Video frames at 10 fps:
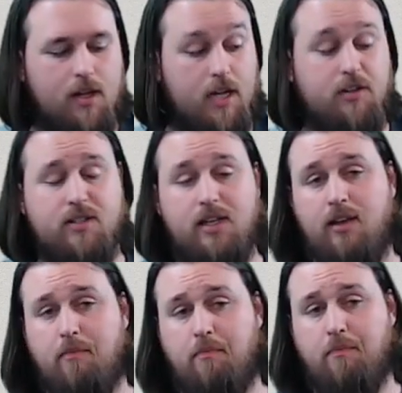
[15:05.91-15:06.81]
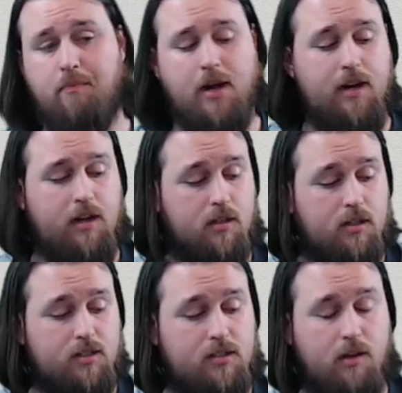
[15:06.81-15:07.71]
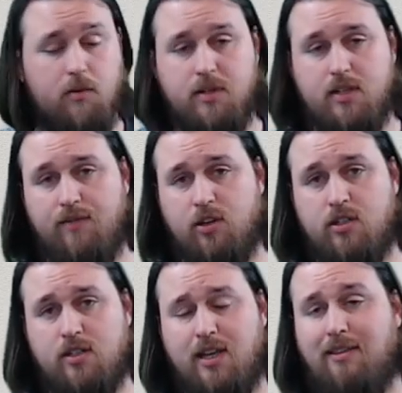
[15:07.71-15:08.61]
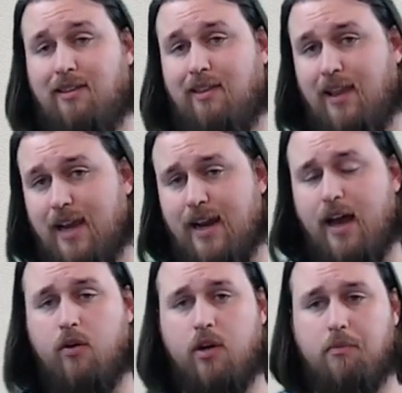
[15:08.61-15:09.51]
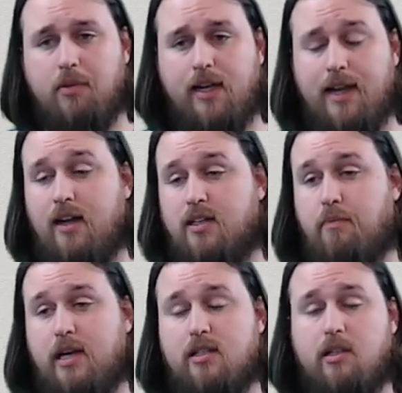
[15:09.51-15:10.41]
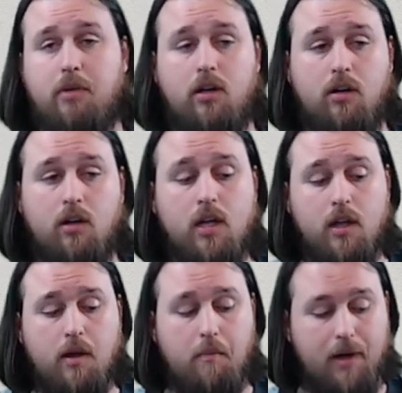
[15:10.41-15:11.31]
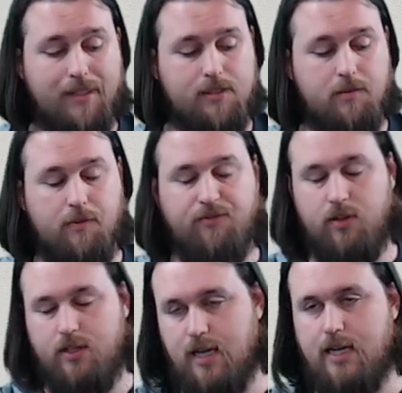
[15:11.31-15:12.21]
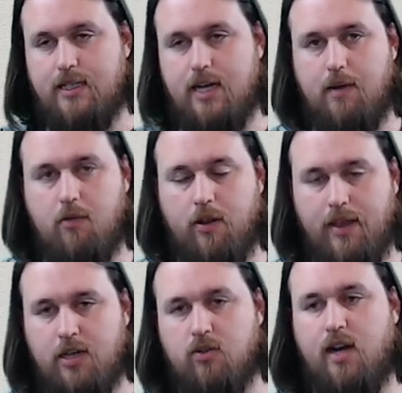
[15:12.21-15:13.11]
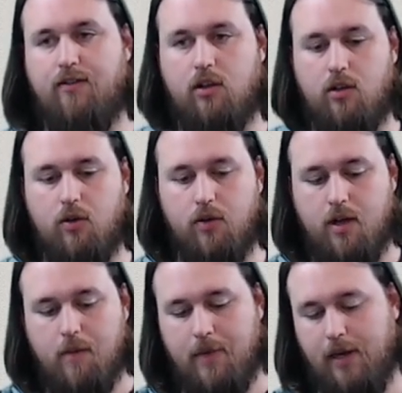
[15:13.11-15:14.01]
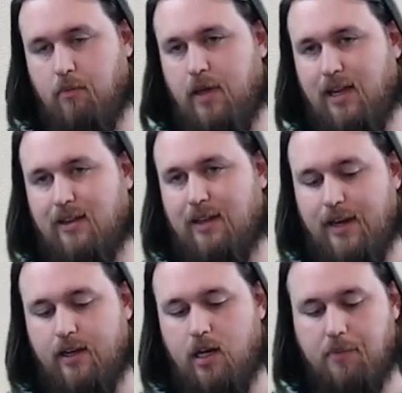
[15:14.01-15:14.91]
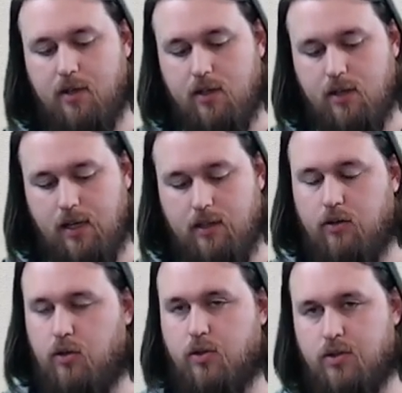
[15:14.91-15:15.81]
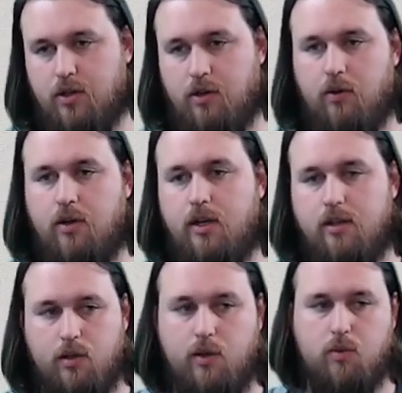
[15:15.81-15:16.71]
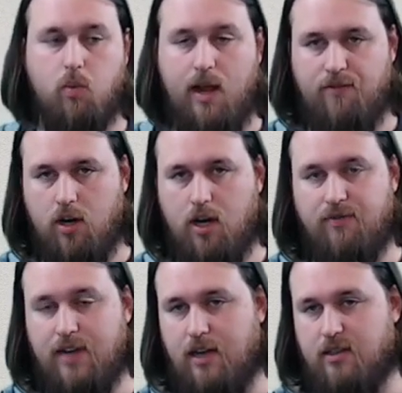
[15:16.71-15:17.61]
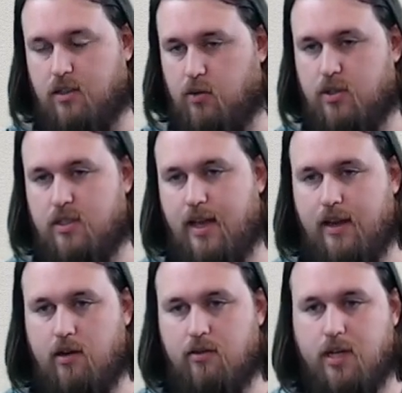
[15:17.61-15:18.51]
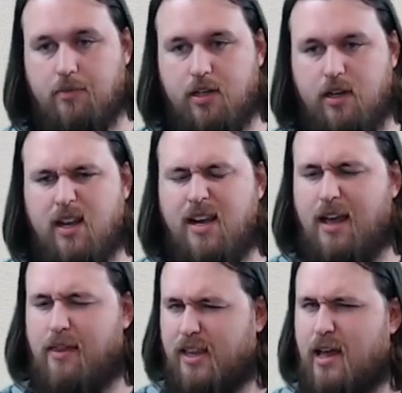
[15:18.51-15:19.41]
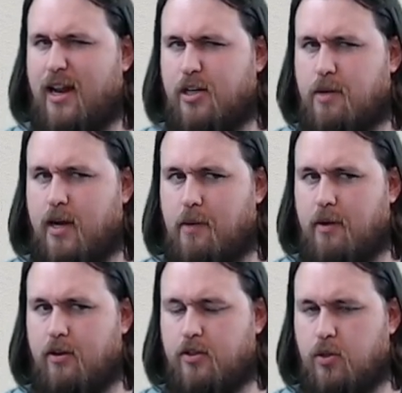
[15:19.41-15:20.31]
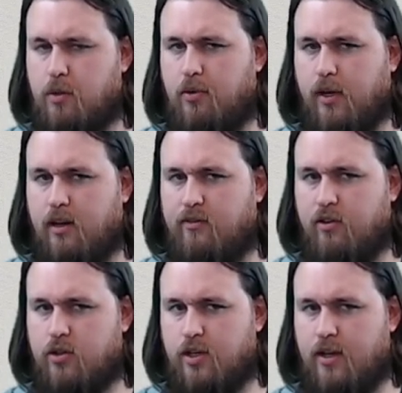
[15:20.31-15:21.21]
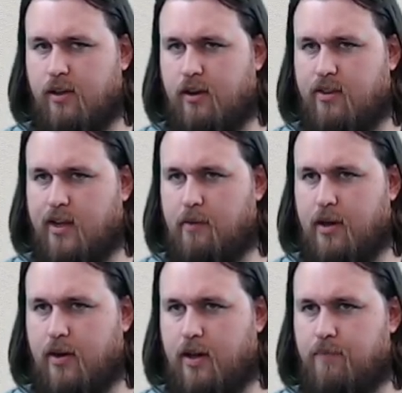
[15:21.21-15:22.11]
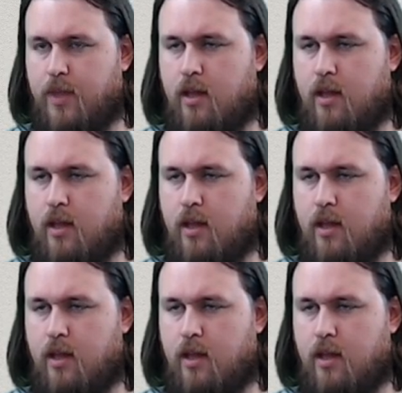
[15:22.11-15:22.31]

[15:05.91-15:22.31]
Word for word: And you see Brandon Cooks, their receiver, just get laid out on a play. Dallas picks the ball, but for the second time on that drive alone, Michael Bennett lined up in the neutral zone, so it's waved off. Dallas loses that interception. I think that actually might have been on a two-point conversion, now that I think about it.